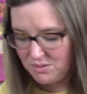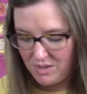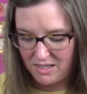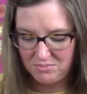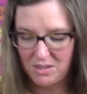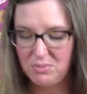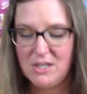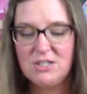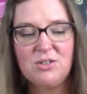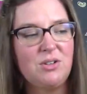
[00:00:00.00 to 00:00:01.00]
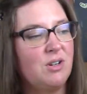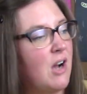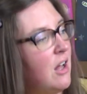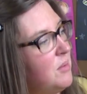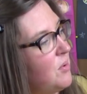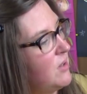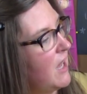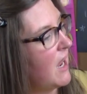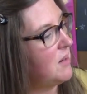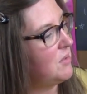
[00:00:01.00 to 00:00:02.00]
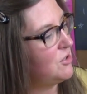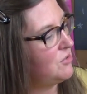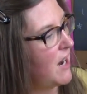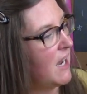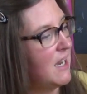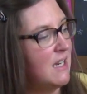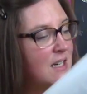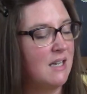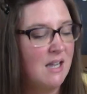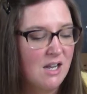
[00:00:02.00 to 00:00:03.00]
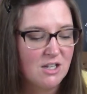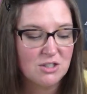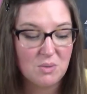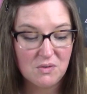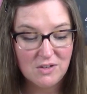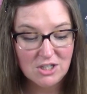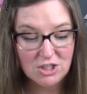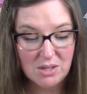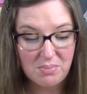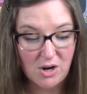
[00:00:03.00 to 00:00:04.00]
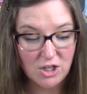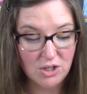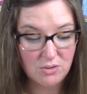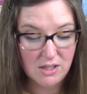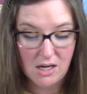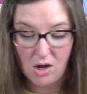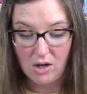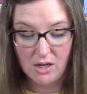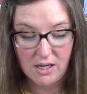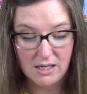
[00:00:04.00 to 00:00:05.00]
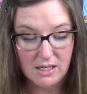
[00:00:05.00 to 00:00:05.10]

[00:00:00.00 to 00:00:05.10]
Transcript: one. My preschooler, all aboard the animal train. So we finished up our unit on